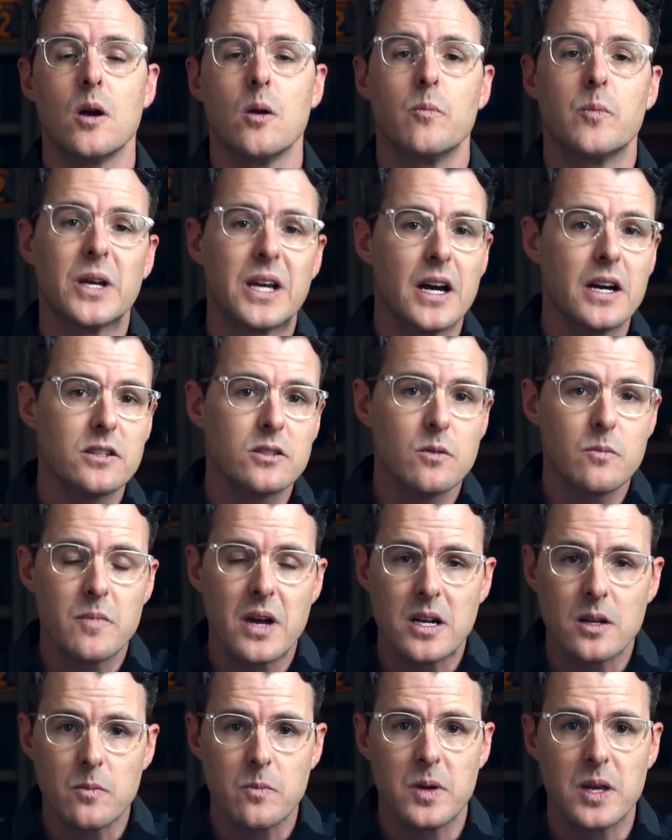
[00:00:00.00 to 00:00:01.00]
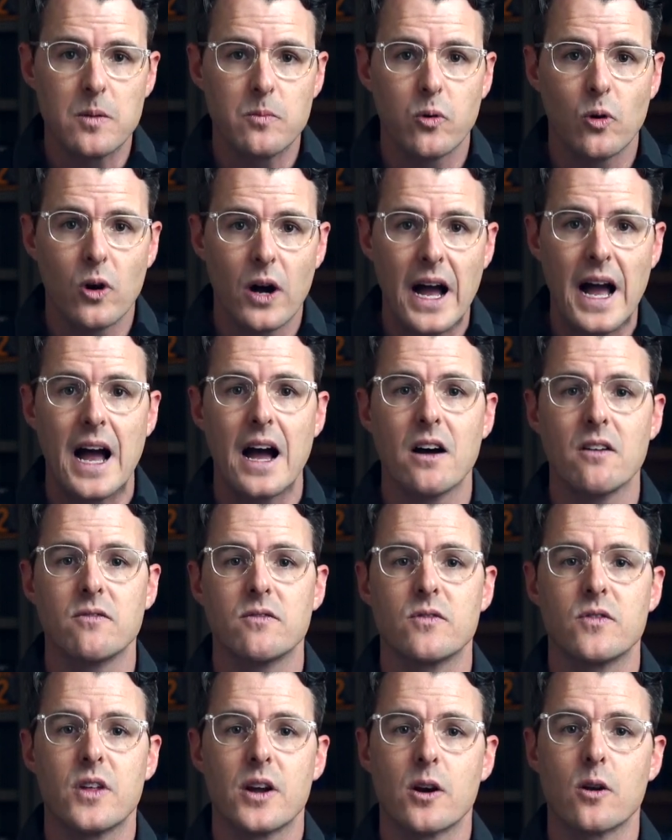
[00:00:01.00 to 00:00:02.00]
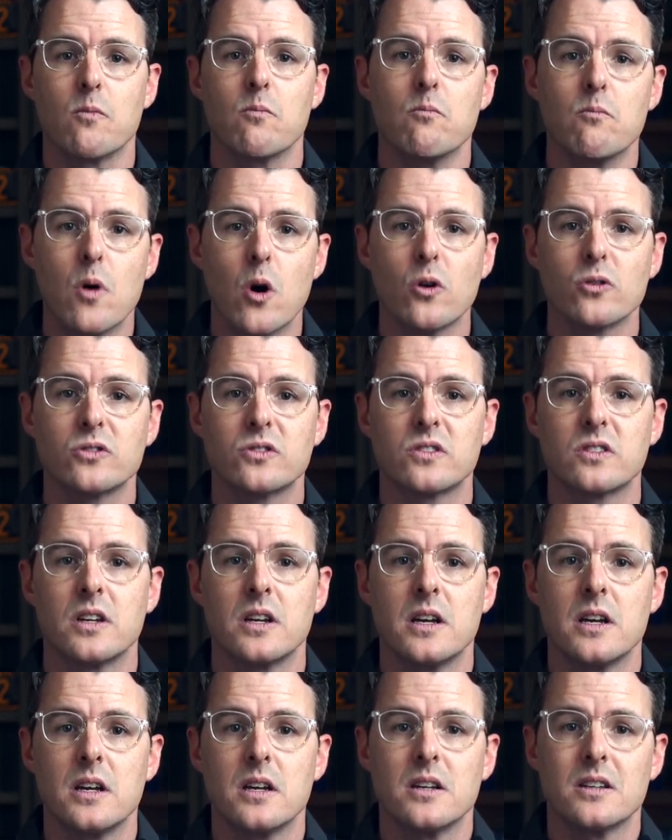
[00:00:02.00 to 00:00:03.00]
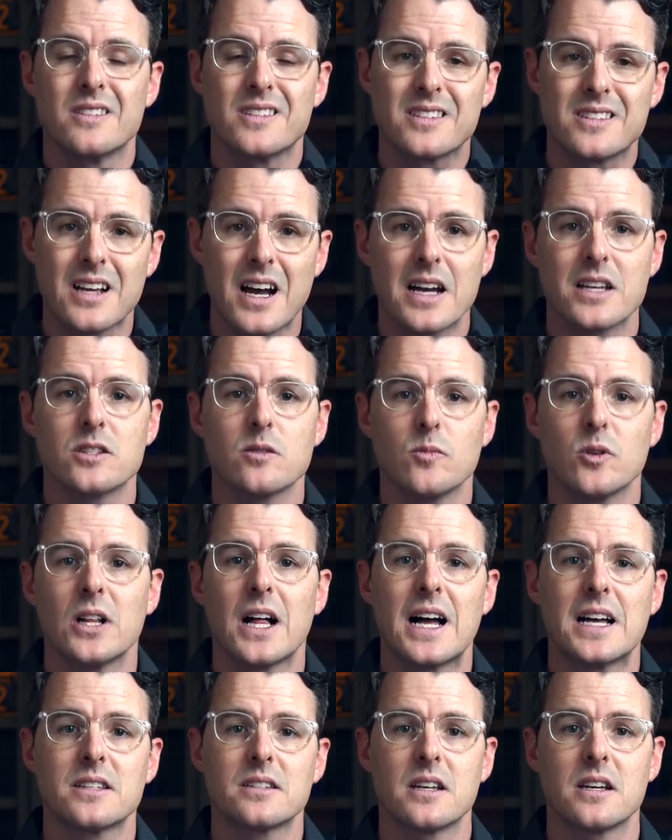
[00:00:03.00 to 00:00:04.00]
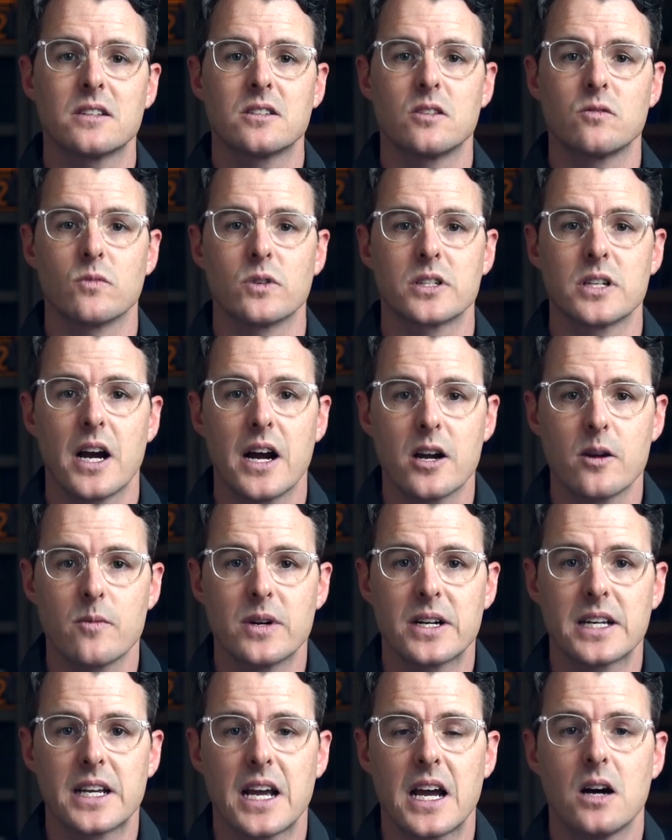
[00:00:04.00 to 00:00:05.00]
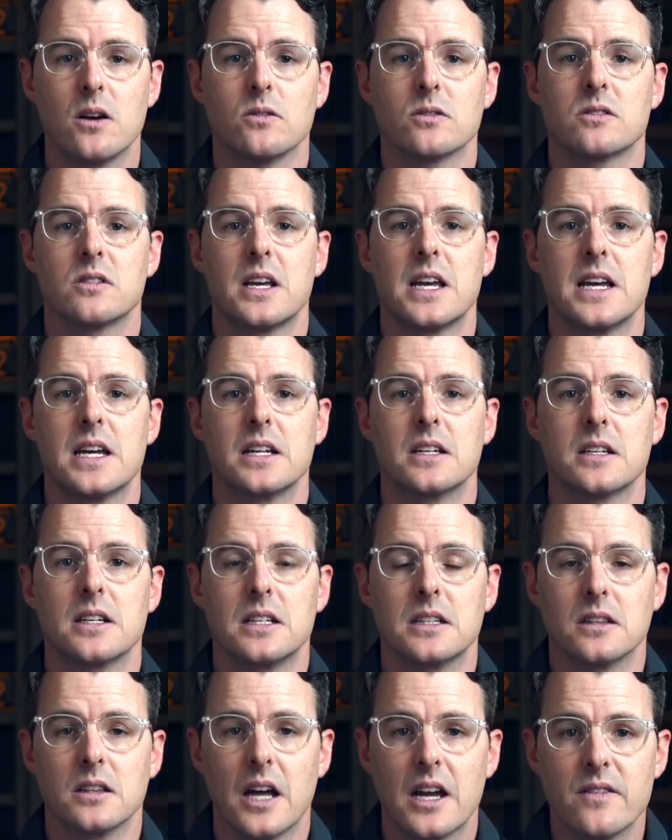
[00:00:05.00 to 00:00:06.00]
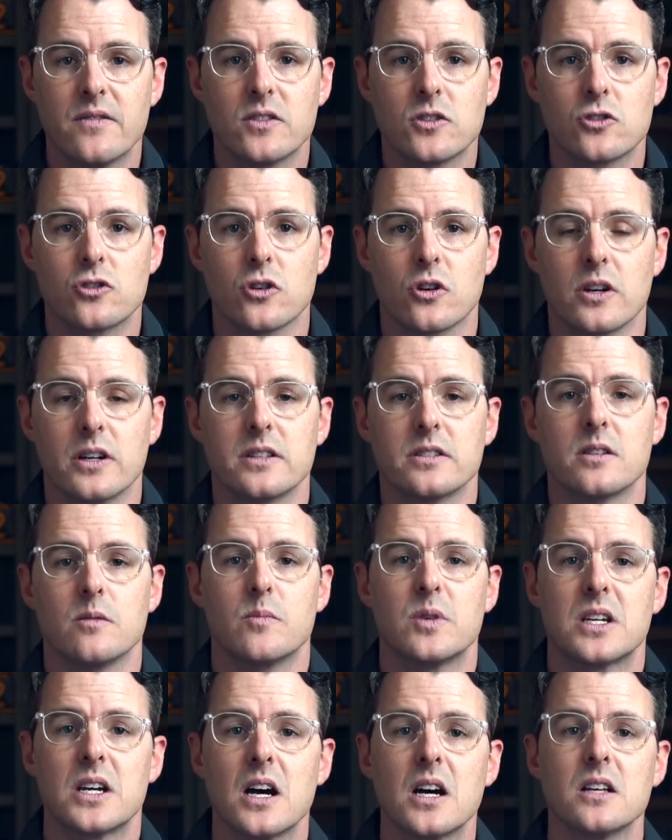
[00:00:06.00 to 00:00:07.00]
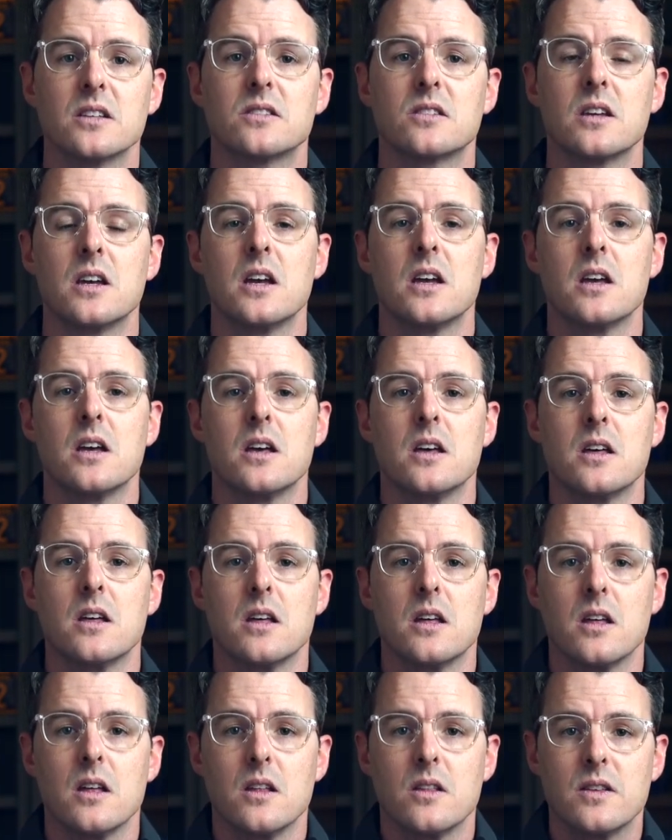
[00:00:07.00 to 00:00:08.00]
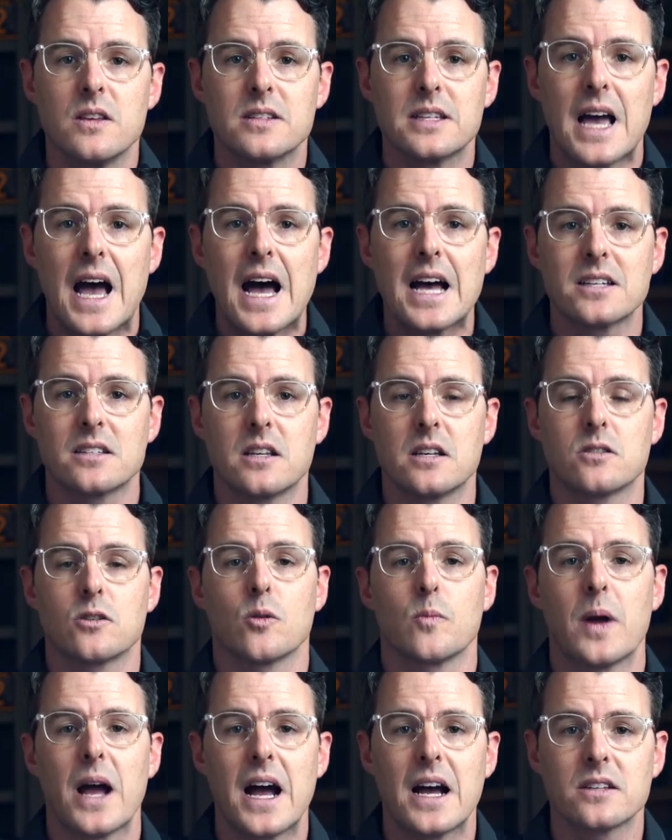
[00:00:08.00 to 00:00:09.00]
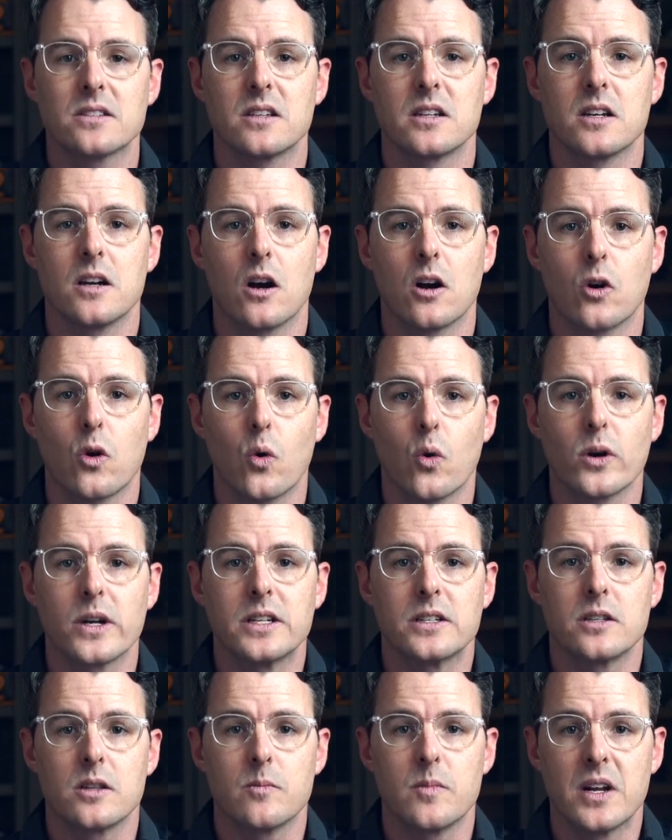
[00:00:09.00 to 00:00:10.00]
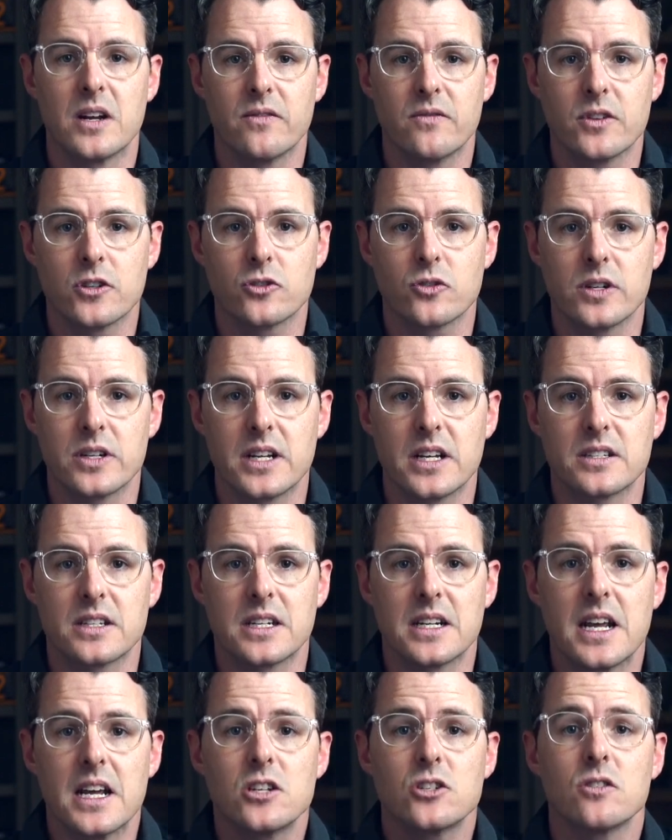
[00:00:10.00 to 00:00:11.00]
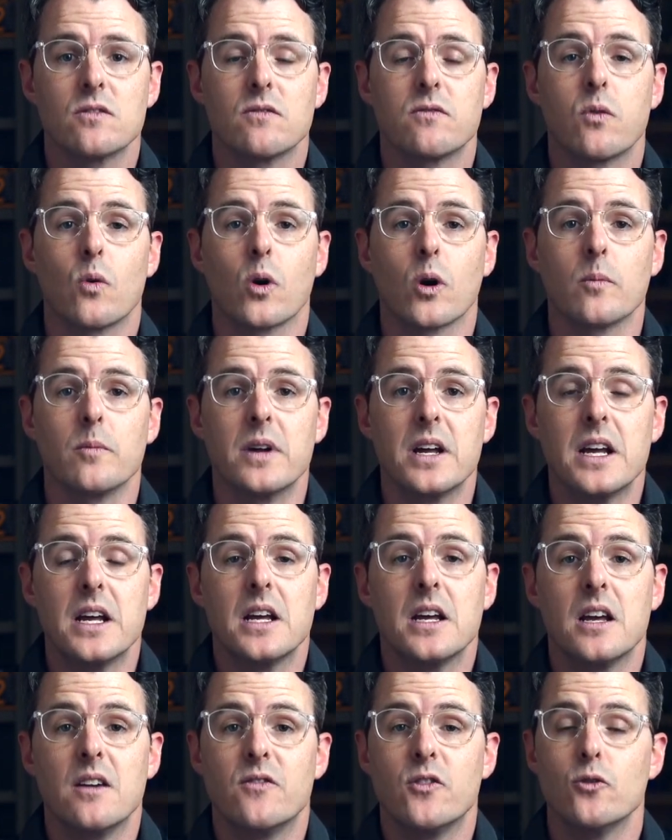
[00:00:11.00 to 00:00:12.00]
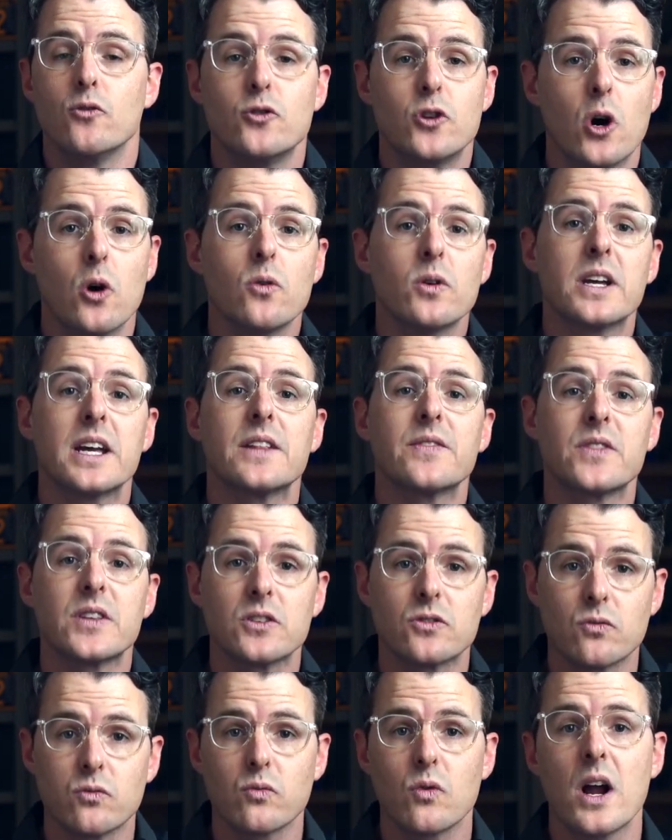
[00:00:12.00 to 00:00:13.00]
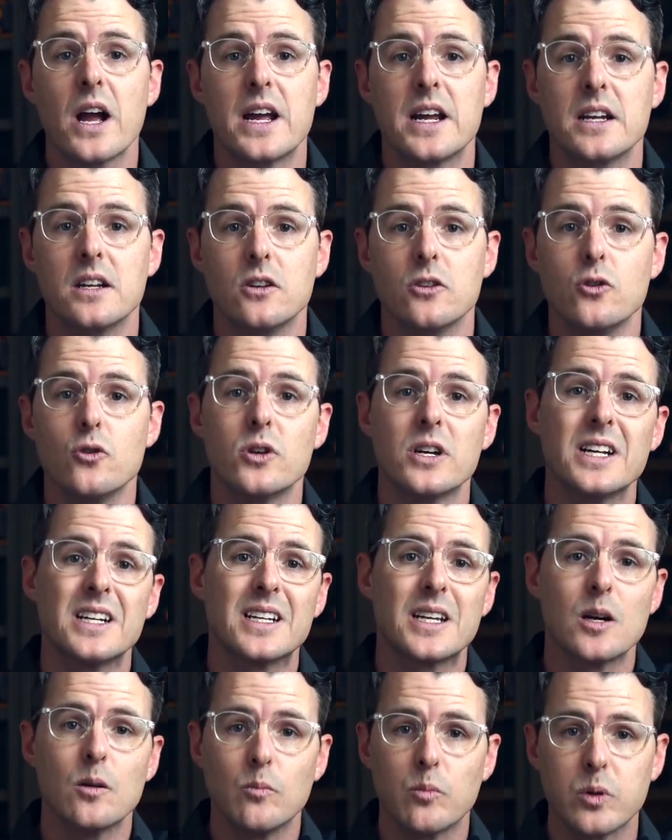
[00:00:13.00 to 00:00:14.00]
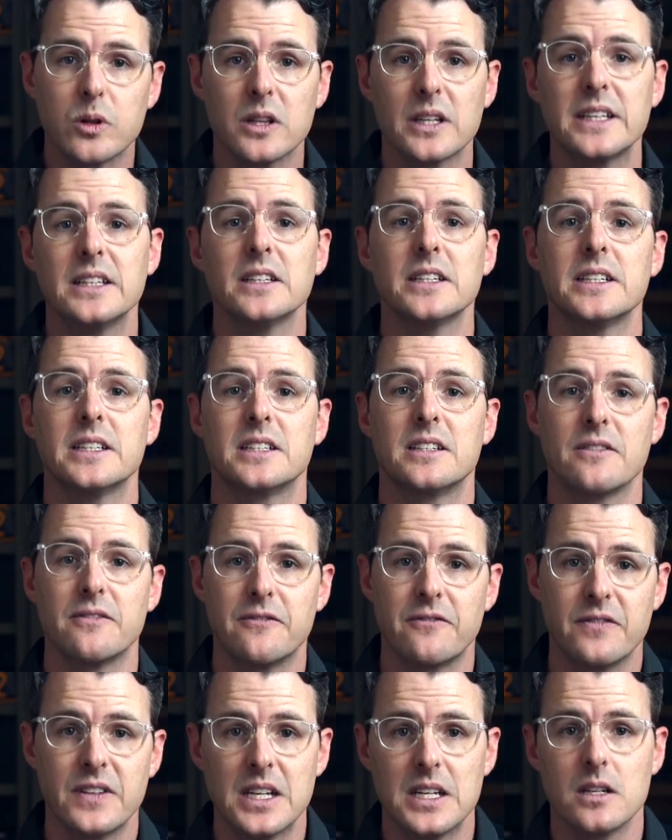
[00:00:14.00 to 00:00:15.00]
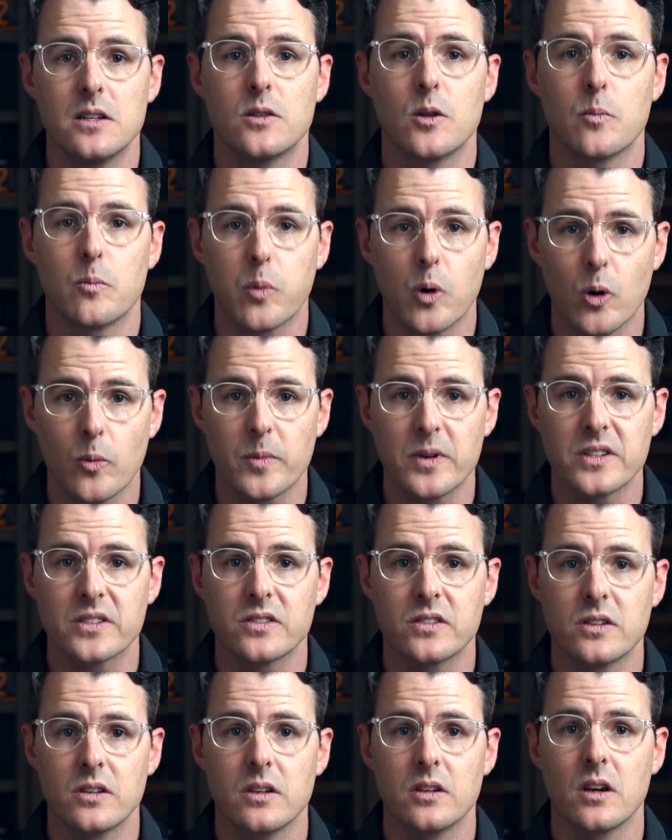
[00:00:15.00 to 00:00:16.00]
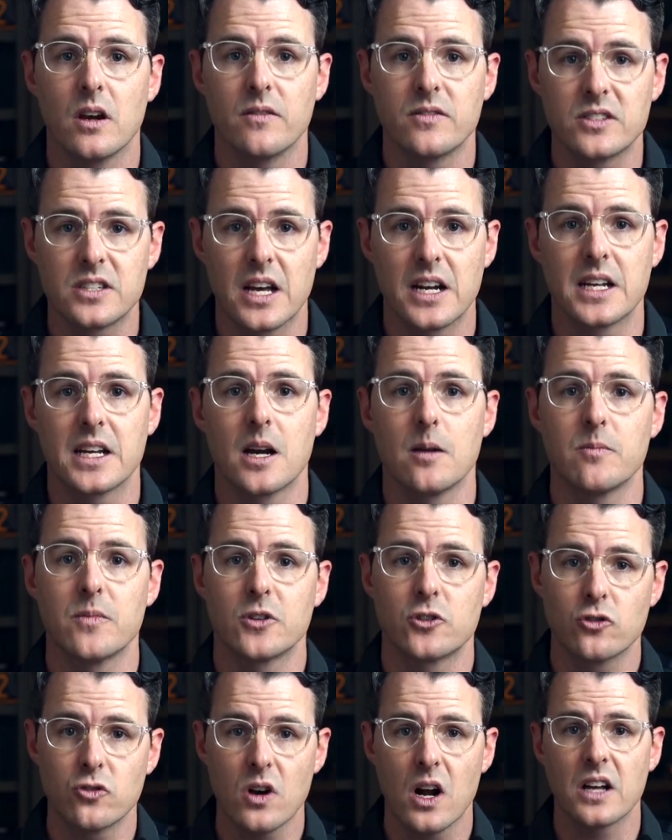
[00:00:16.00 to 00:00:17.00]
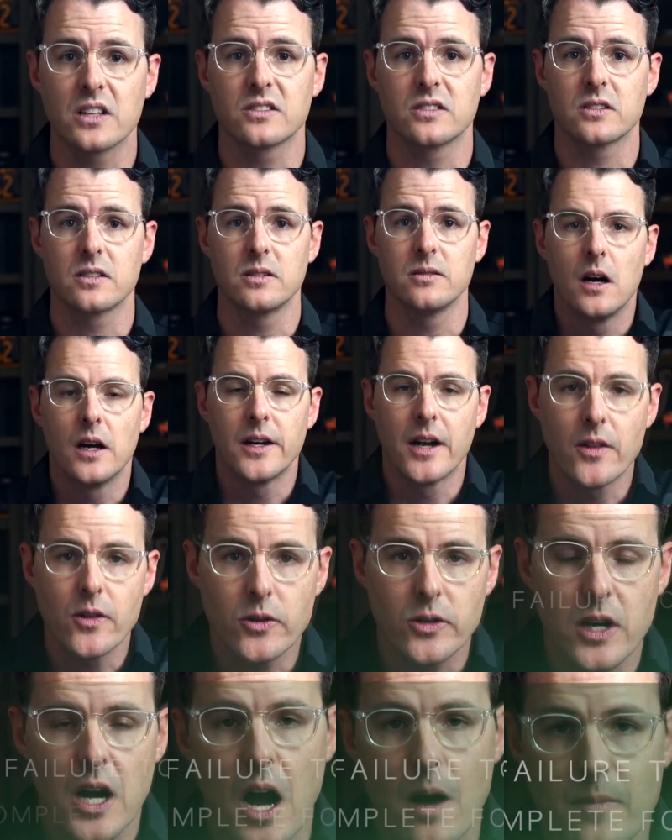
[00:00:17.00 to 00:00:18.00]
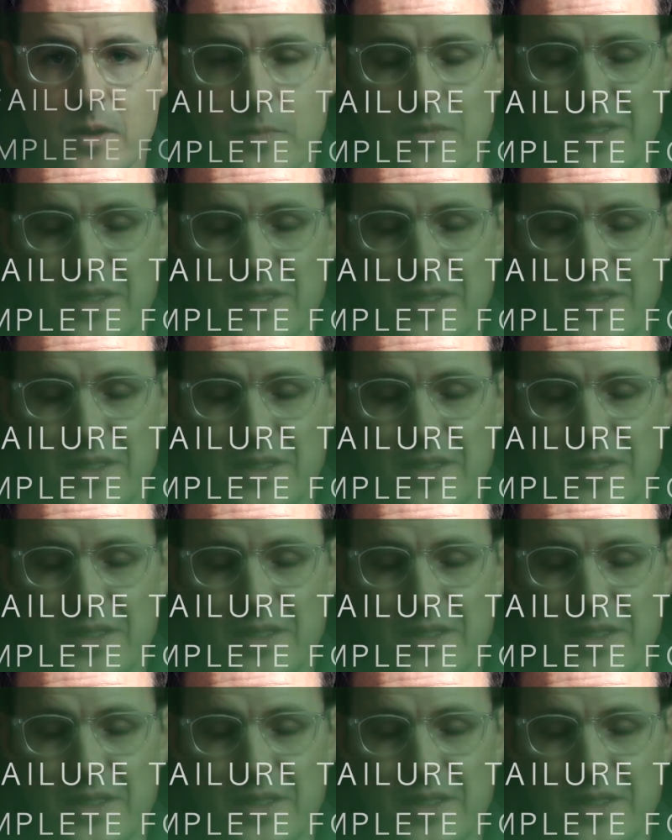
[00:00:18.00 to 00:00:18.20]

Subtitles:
Because many people have their most sizable assets in retirement accounts and in life insurance, and because these assets are passing according to the beneficiary designation form, if you don't get this right, you can completely defeat the purpose of setting up the trust. Another common